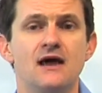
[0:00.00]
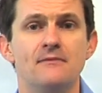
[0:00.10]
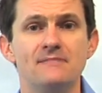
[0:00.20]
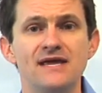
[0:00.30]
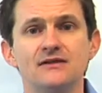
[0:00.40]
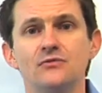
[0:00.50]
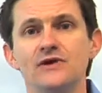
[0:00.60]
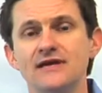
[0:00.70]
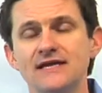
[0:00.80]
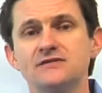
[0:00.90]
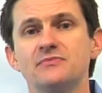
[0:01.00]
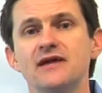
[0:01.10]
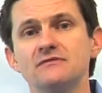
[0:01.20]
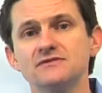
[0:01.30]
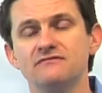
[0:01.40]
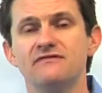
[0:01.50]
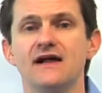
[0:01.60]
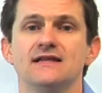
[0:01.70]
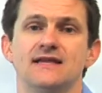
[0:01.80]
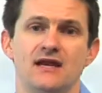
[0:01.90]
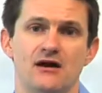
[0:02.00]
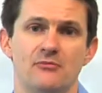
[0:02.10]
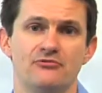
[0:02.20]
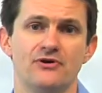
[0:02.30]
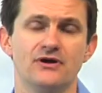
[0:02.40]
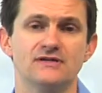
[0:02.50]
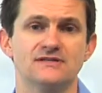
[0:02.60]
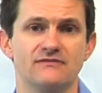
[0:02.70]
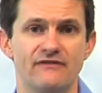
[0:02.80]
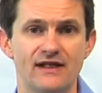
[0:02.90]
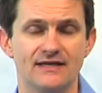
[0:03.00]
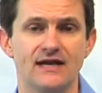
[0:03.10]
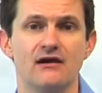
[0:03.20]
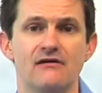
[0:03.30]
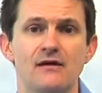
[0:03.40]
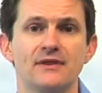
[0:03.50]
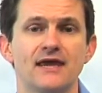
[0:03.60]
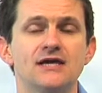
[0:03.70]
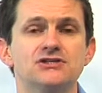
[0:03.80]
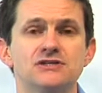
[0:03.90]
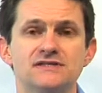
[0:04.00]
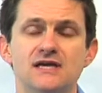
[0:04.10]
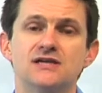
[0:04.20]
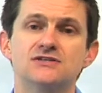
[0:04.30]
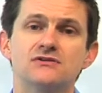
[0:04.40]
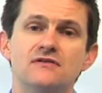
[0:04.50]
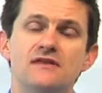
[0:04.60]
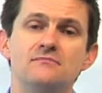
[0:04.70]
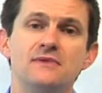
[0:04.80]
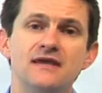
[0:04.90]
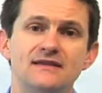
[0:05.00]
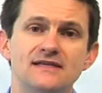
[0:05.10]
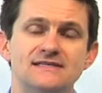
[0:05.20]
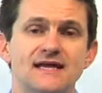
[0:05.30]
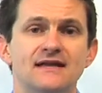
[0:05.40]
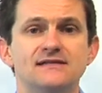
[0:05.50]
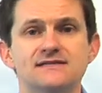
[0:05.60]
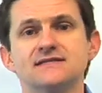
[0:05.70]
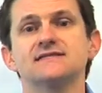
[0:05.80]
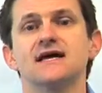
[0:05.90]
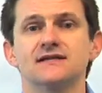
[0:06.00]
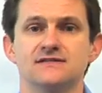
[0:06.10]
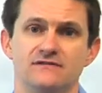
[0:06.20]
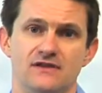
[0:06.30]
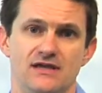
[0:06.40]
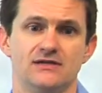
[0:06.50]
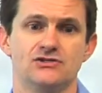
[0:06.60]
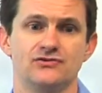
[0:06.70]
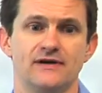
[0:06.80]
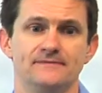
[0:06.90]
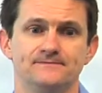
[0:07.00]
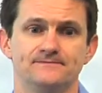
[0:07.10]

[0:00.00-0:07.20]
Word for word: mean that we need to be able to validate our products and validate our applications so that they meet these standards and the standards of the industry.